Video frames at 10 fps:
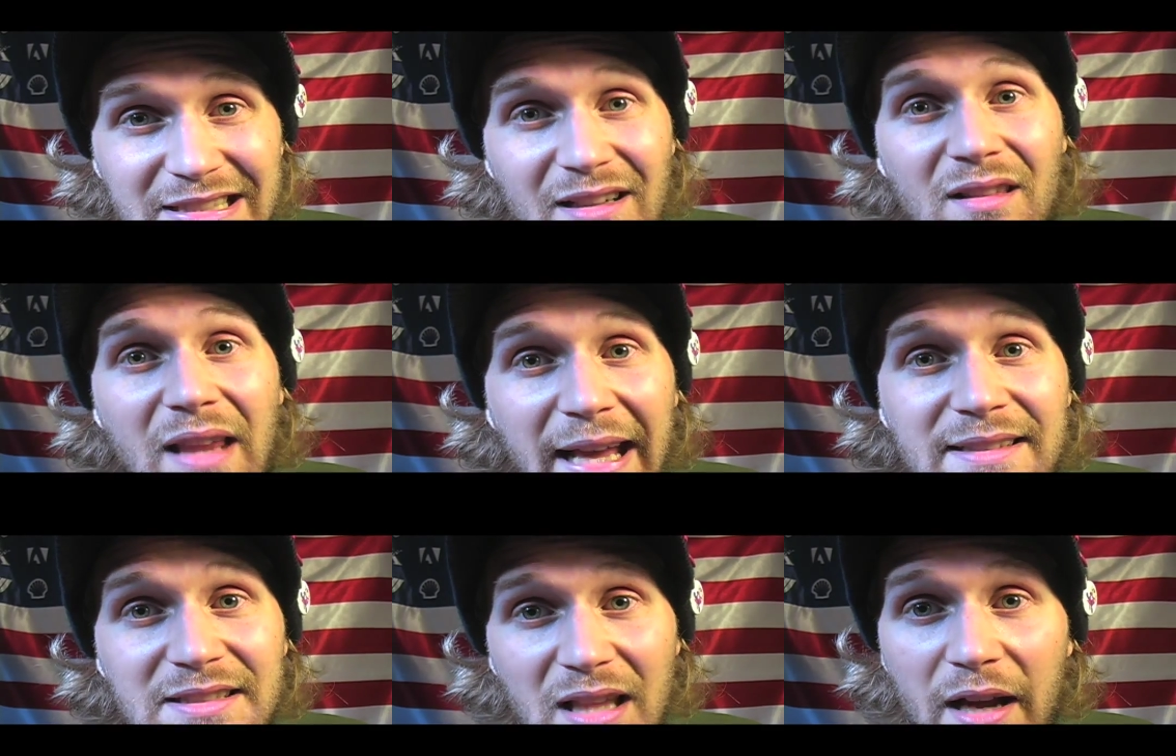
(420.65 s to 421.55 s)
in a
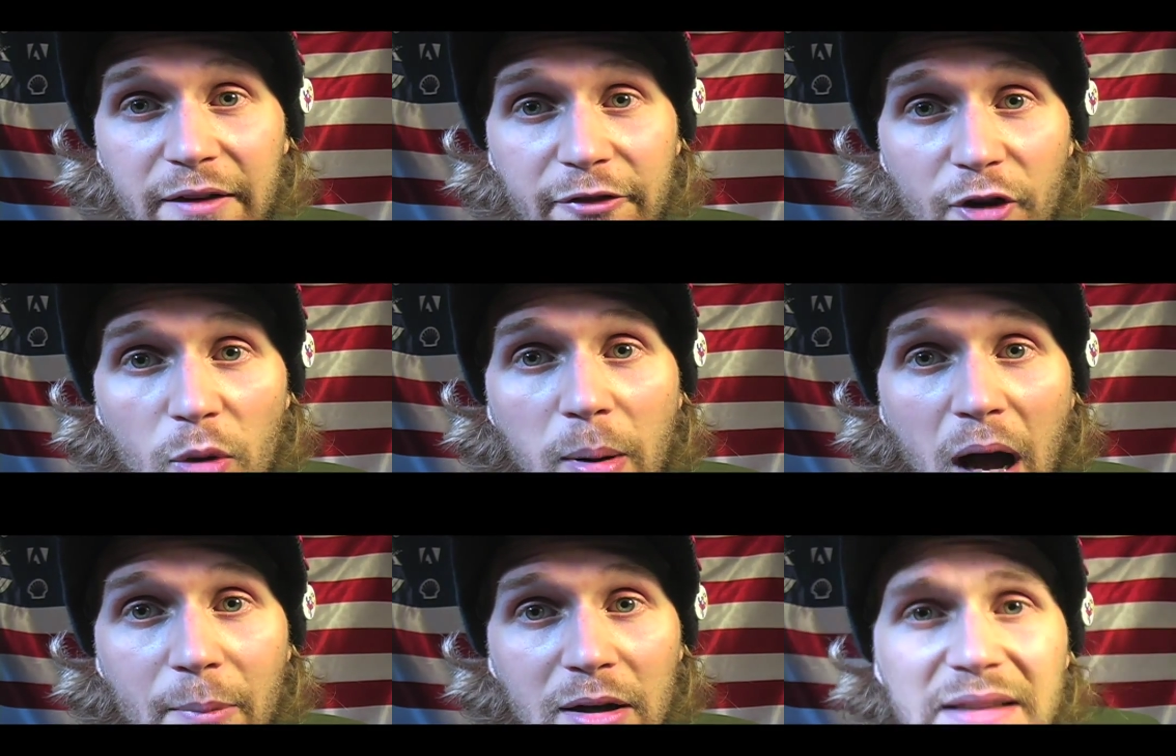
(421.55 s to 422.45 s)
landslide for
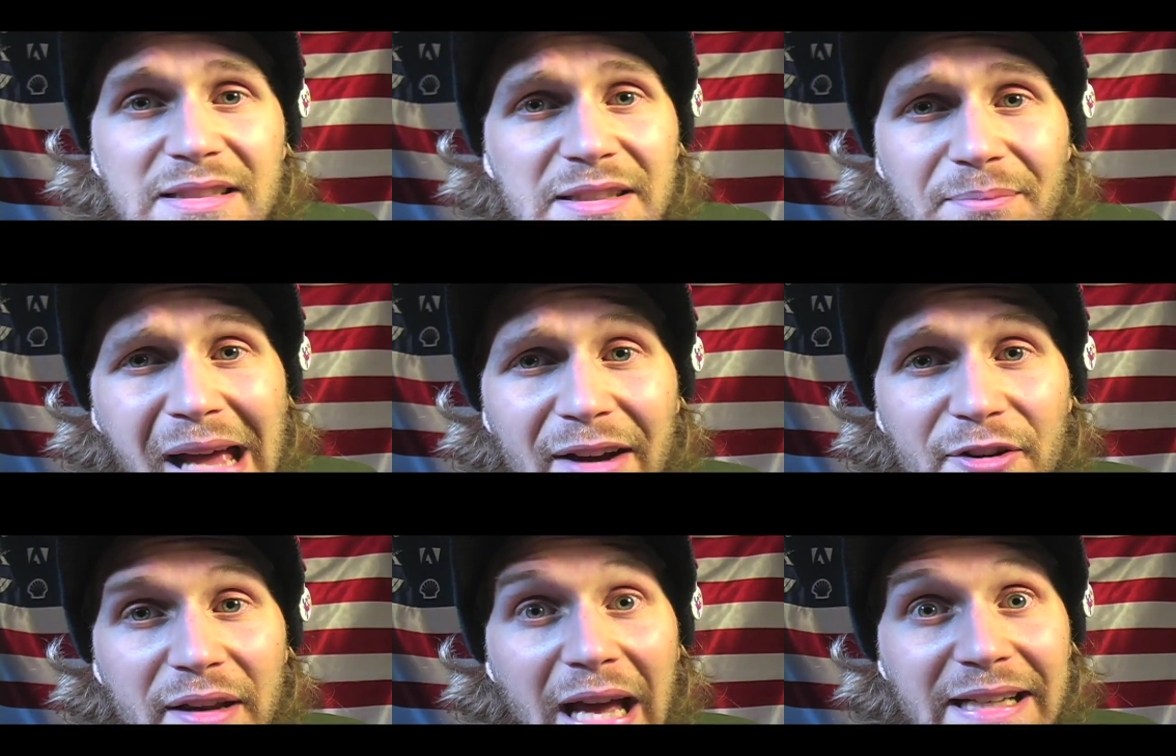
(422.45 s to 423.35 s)
Obama. It didn't matter
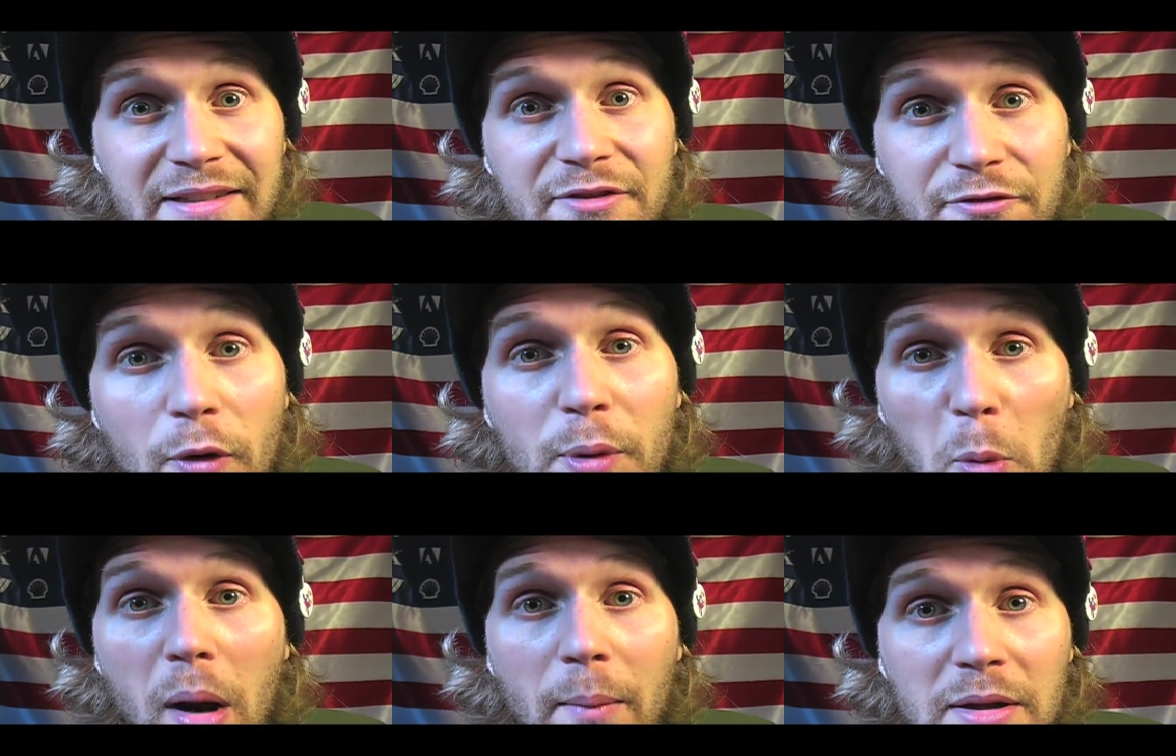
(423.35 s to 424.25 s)
that I didn't vote
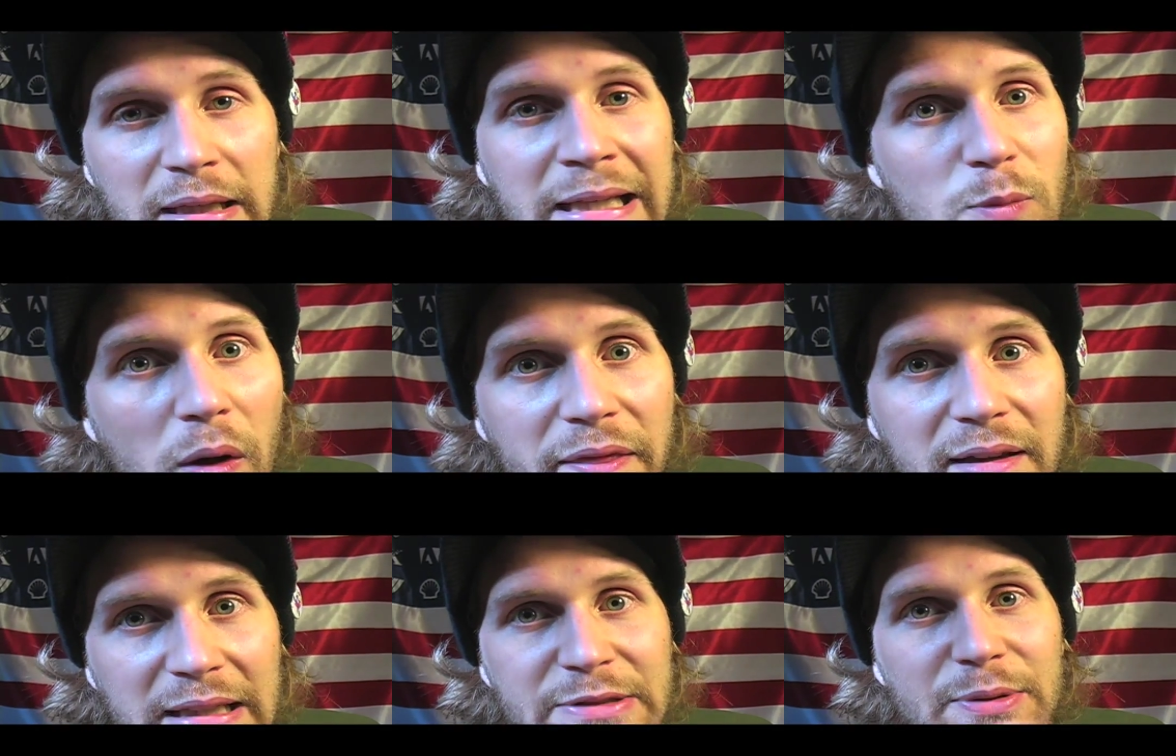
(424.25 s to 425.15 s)
Obama. He won the
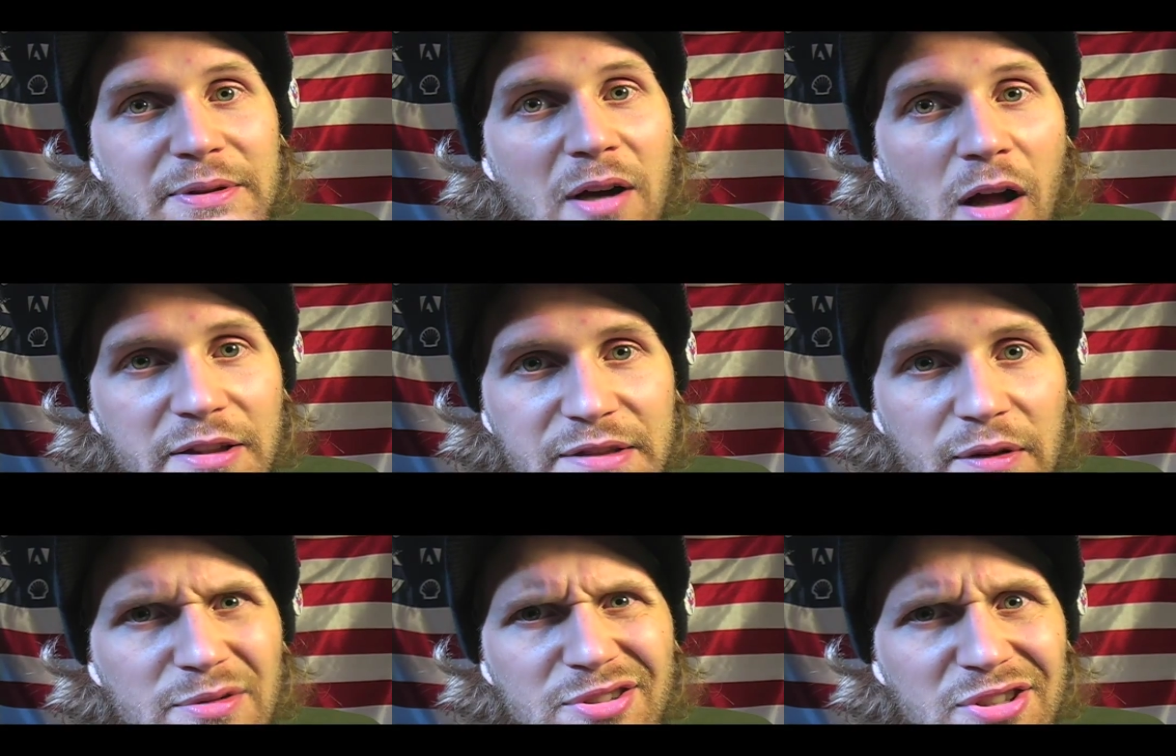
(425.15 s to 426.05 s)
electoral college
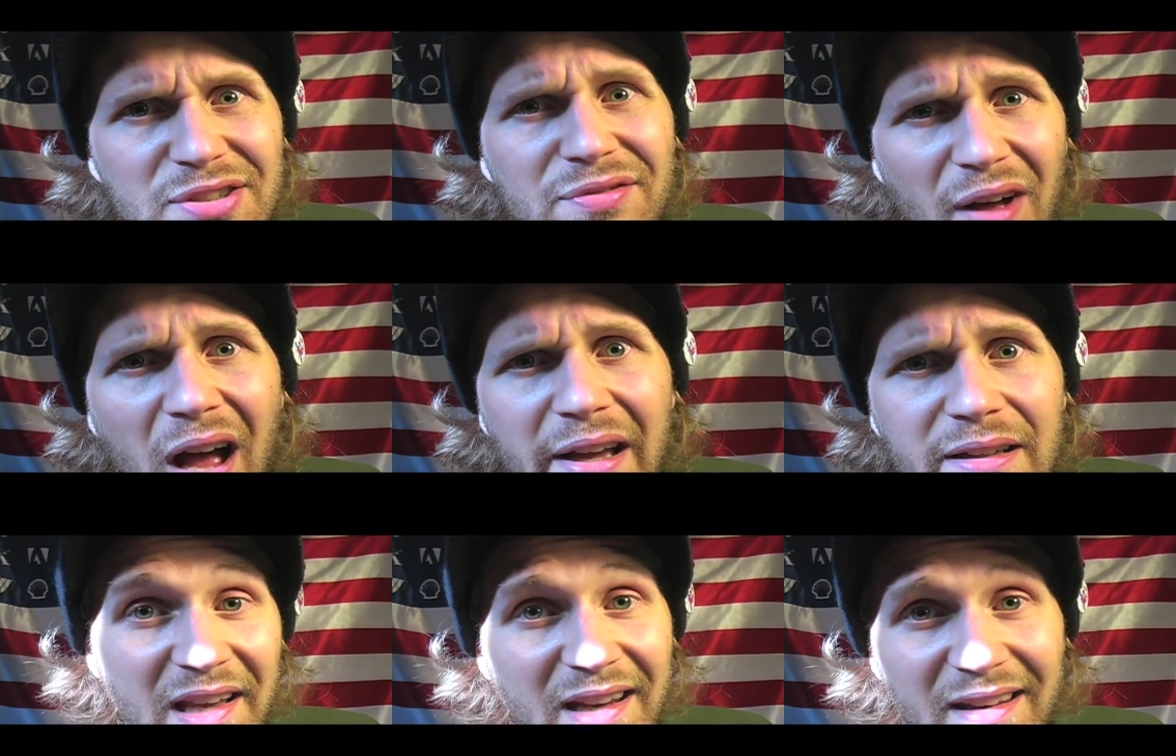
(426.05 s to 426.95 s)
votes just
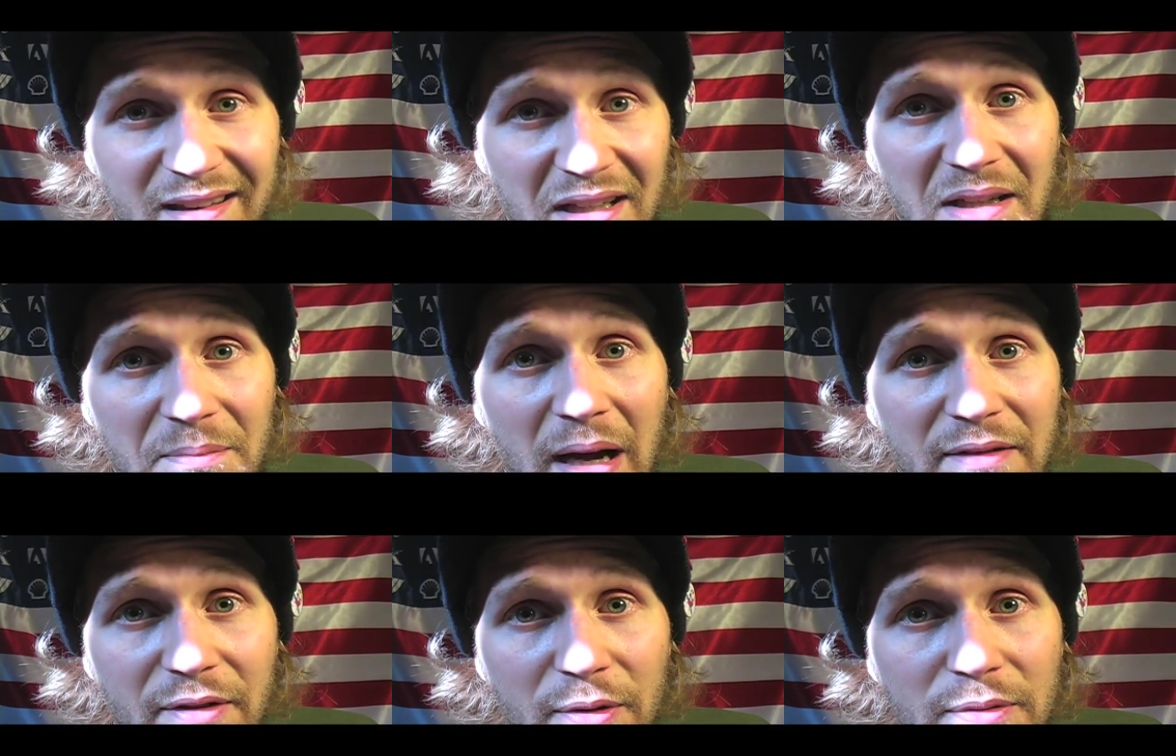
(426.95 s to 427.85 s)
fine. He didn't need my
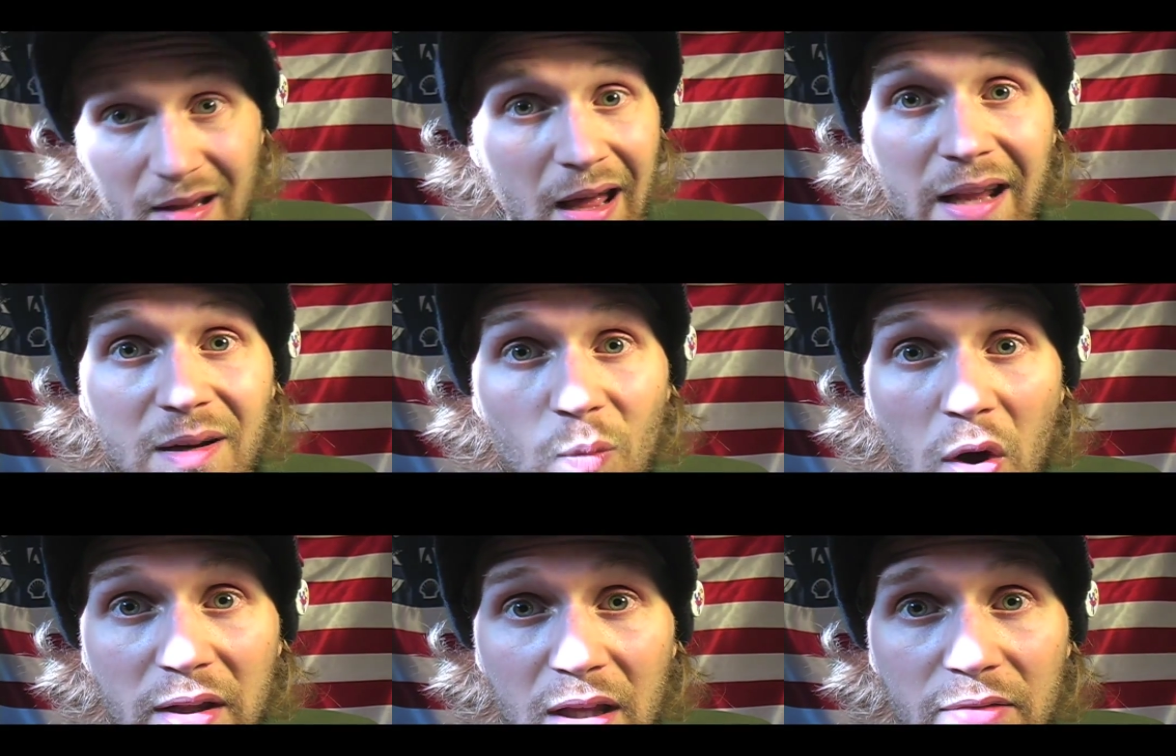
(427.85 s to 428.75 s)
vote, and I didn't
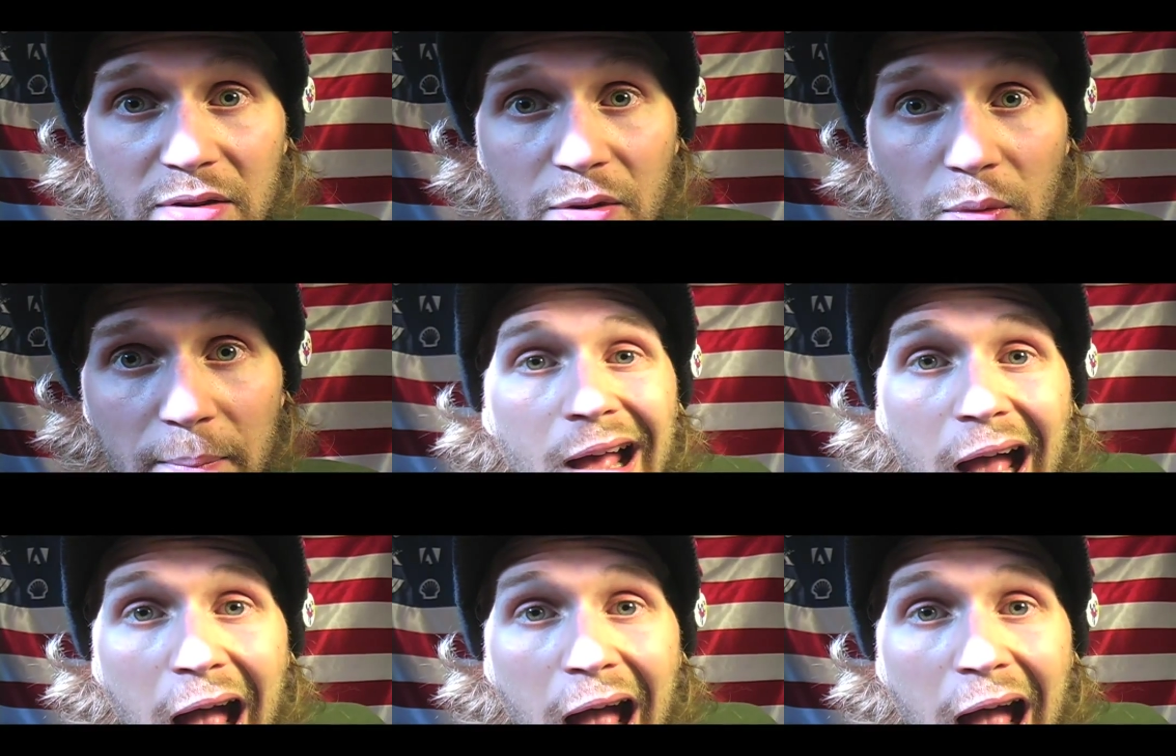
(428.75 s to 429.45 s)
want to give it to him.